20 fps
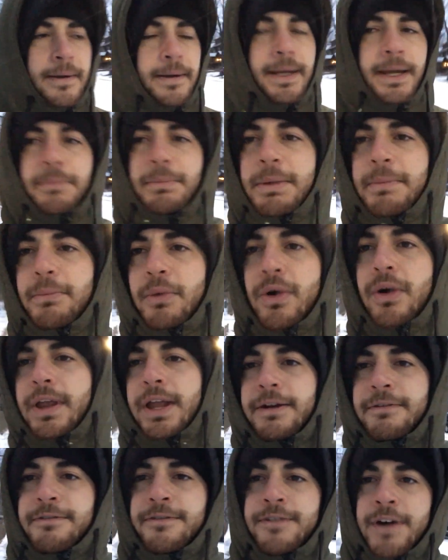Give me more of
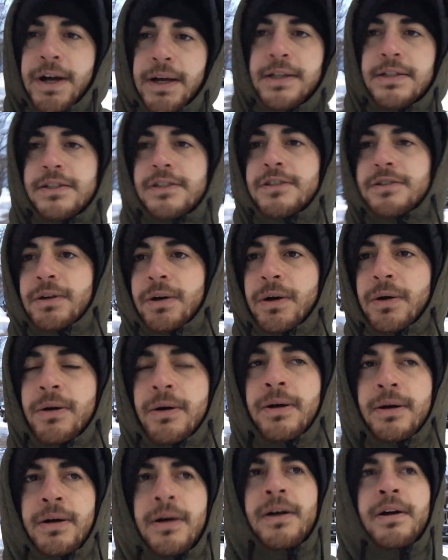that fucking snow.
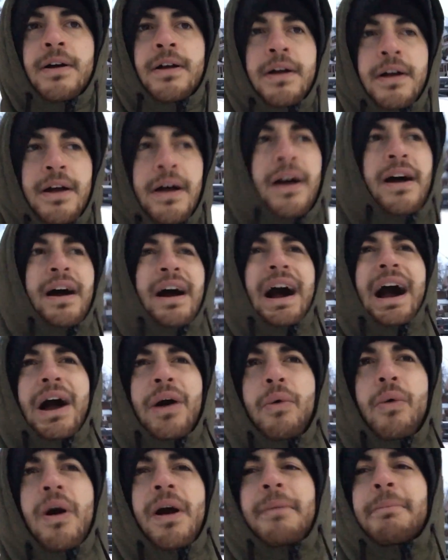I
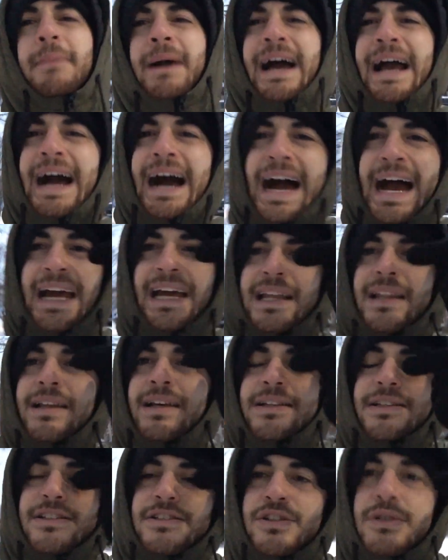want my
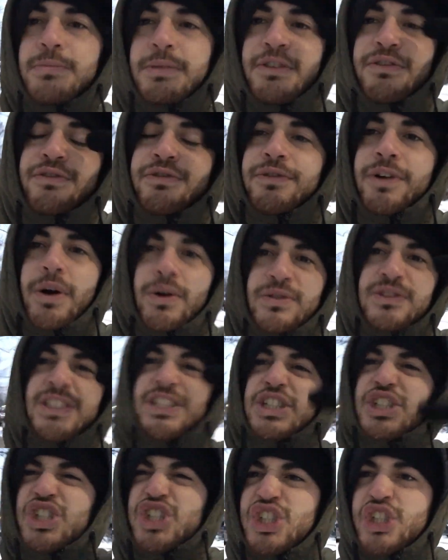eyelids to be
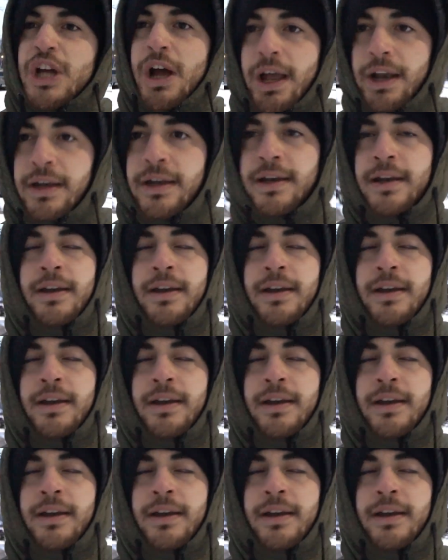frozen shut.